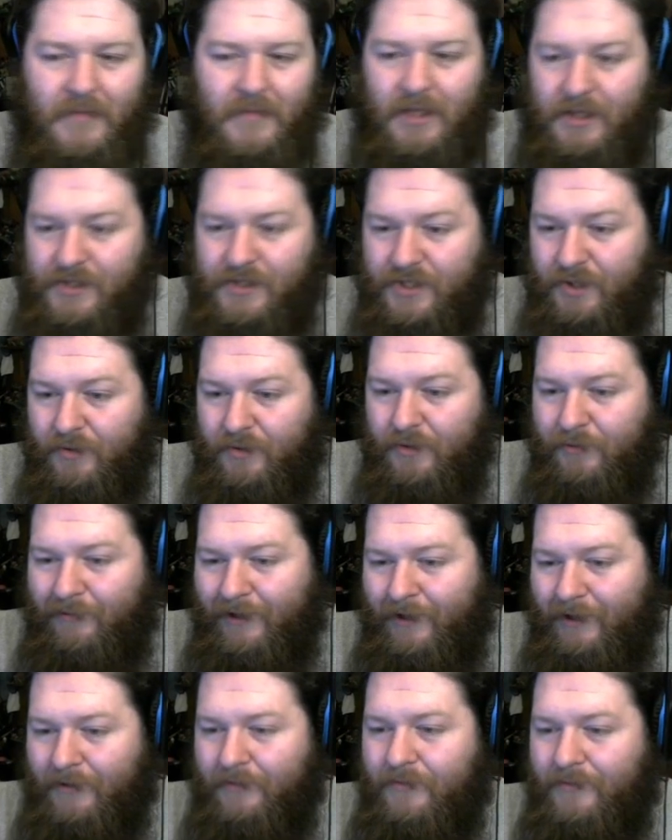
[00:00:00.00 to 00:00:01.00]
So
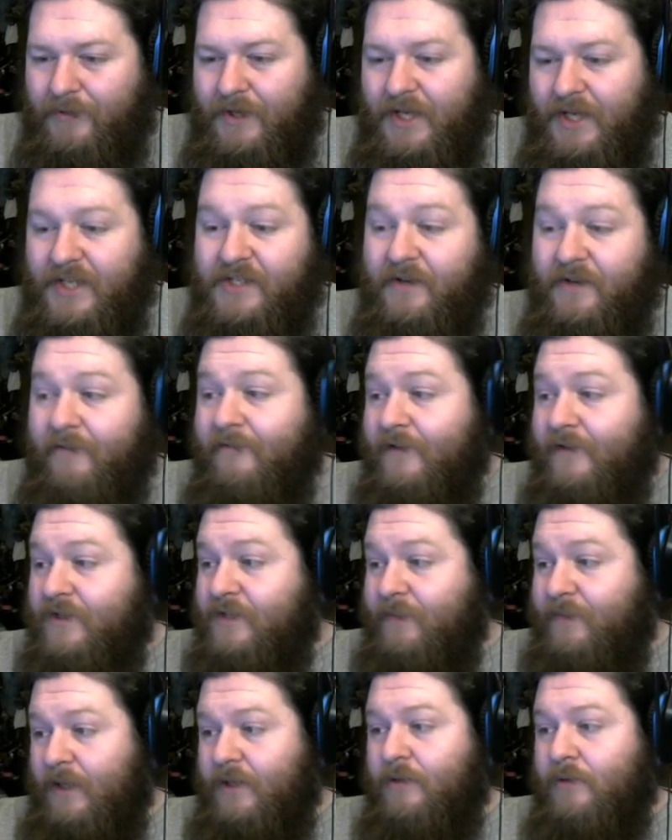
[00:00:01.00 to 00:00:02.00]
Lowell, he's your first
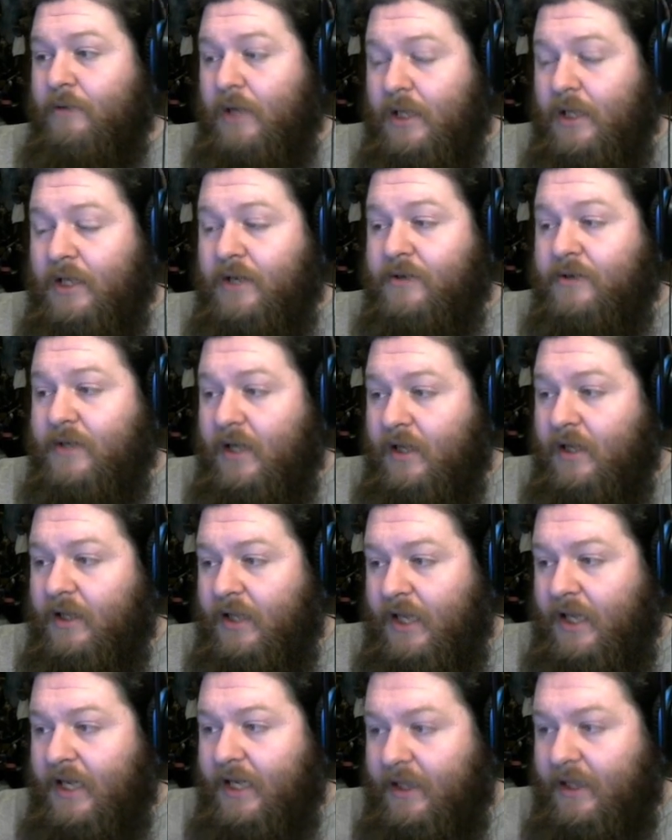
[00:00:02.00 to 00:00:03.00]
speed 3 that you
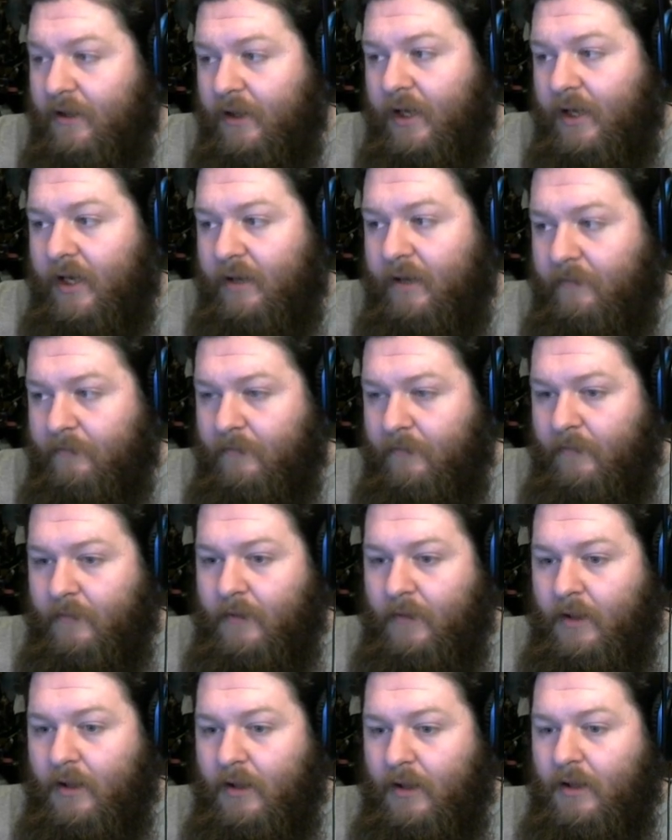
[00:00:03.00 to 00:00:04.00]
technically get in the game.
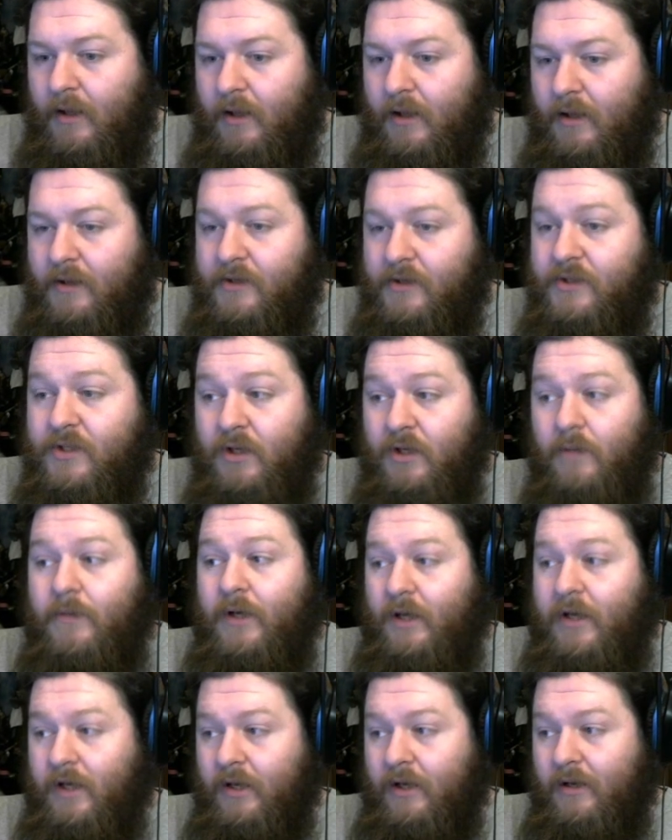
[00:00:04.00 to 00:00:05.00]
Super
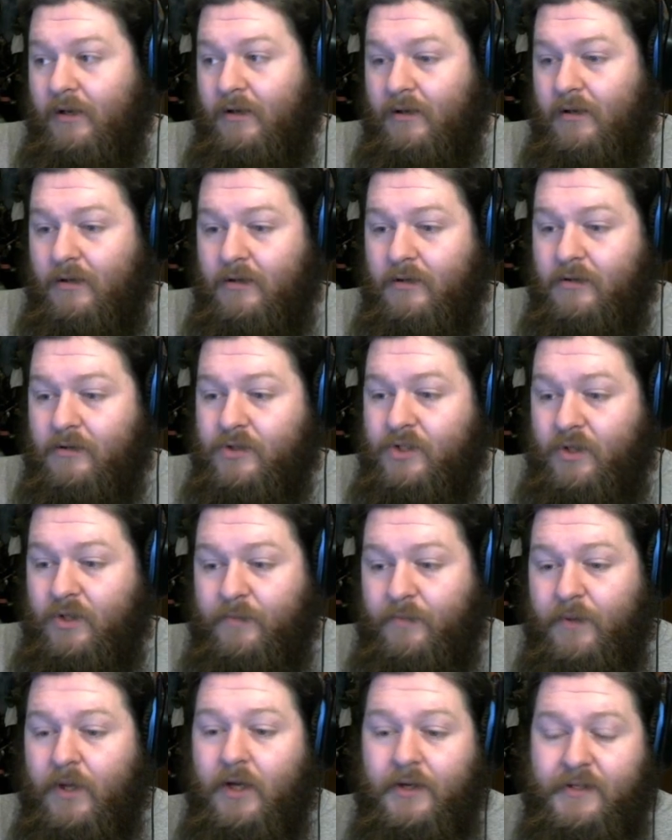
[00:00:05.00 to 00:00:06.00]
good.
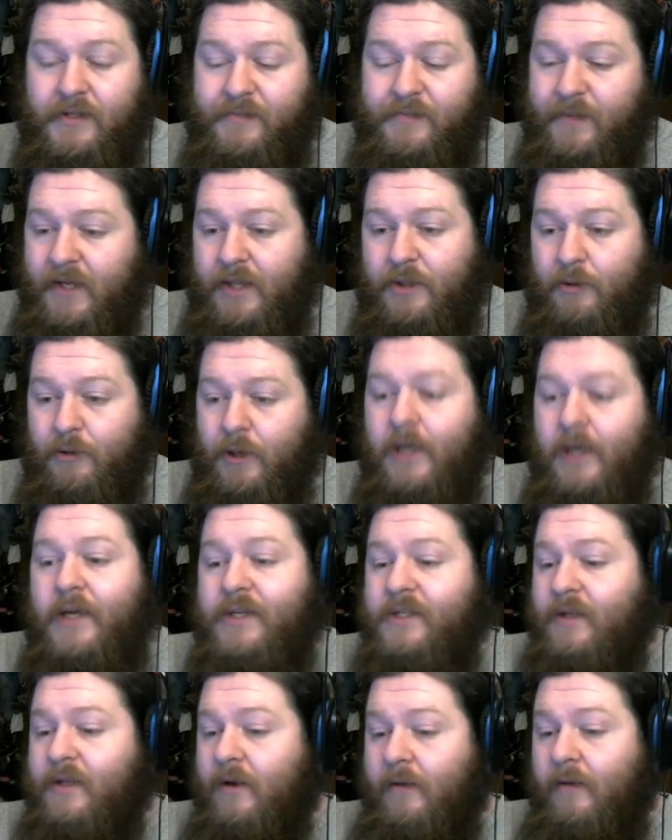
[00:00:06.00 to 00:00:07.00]
Super good. Speed 3
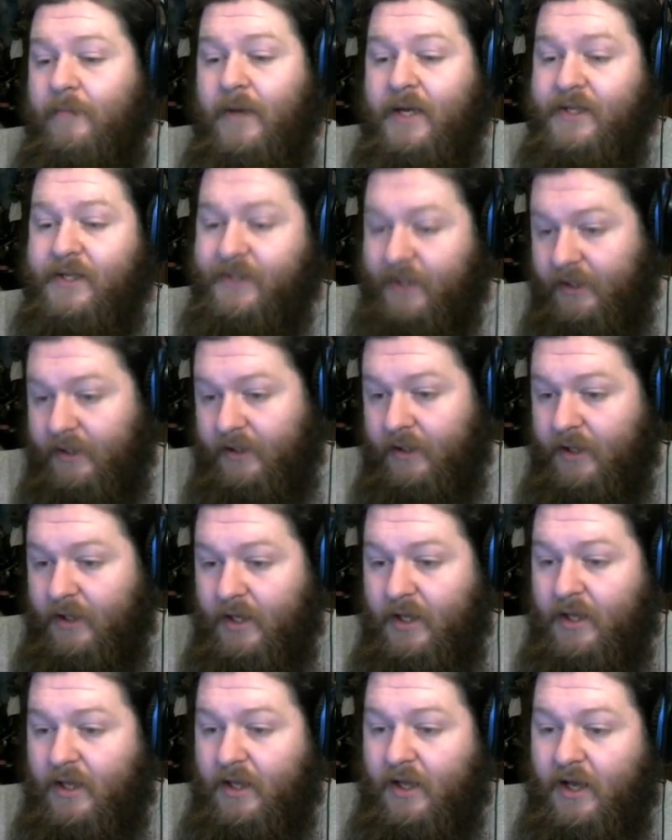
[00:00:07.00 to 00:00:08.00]
is amazing.
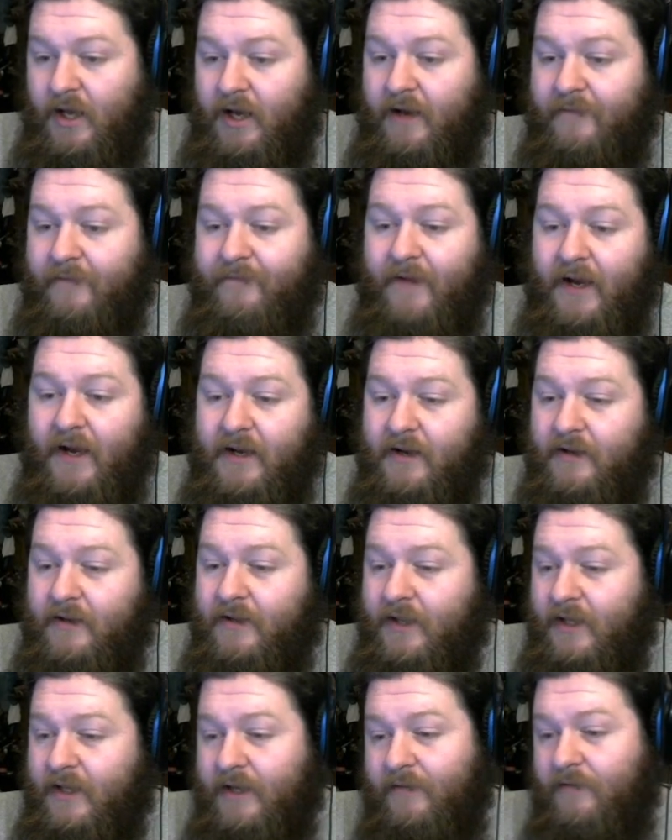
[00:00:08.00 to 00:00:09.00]
A fighter
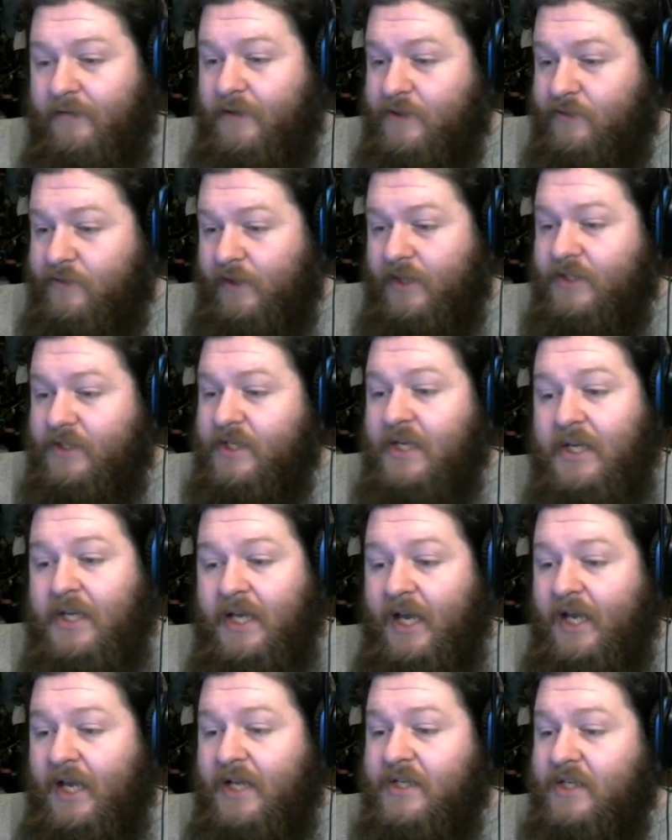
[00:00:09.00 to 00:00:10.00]
that never retreats, he
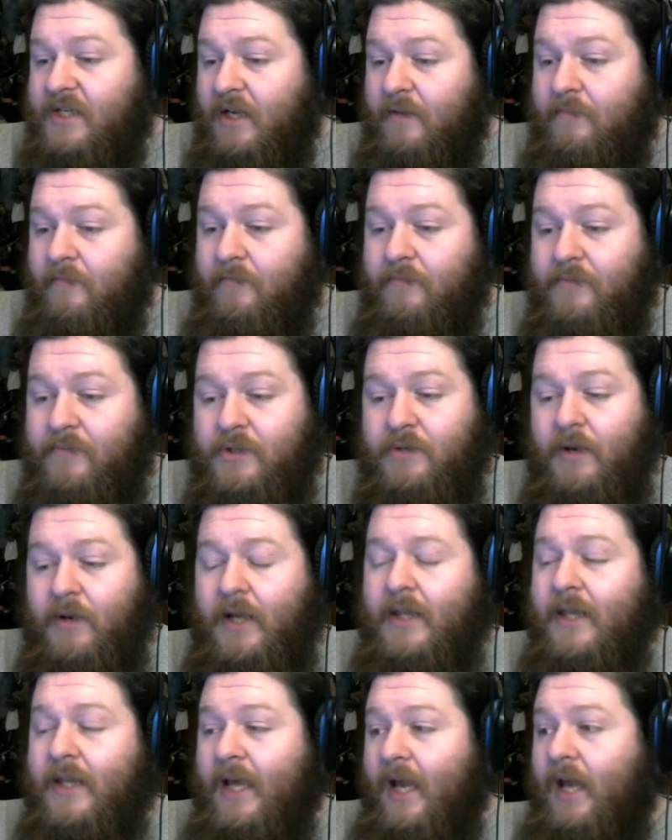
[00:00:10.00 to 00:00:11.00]
gains
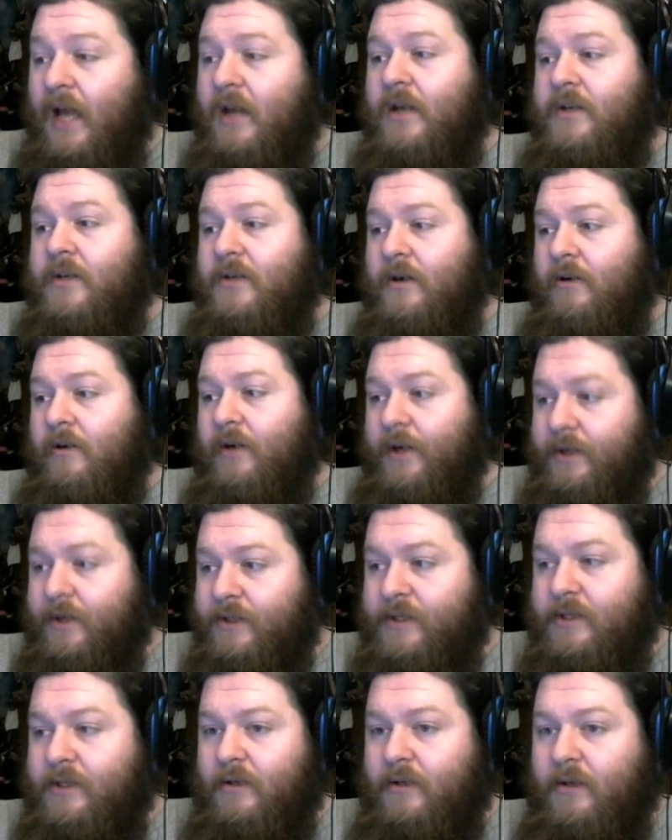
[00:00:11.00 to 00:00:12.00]
strength and
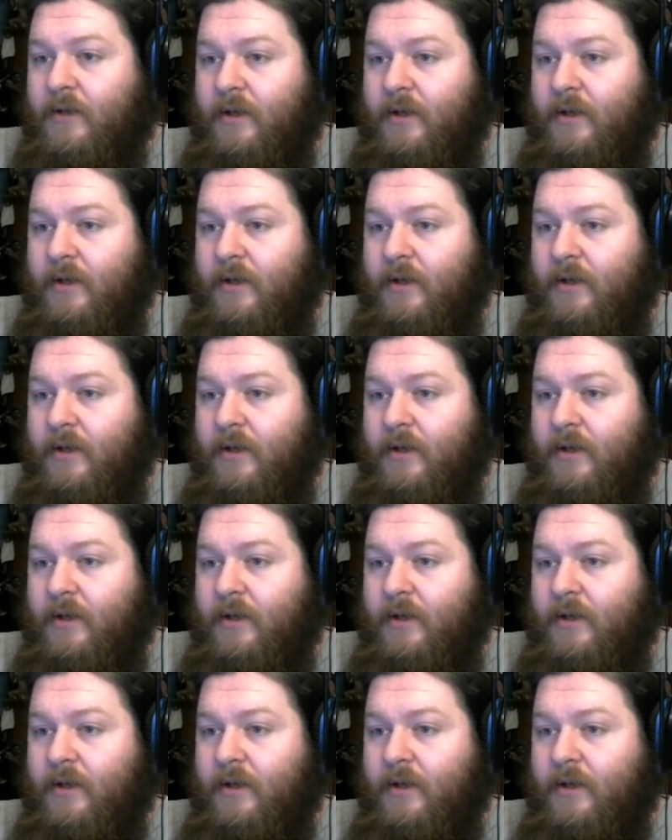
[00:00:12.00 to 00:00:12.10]
endurance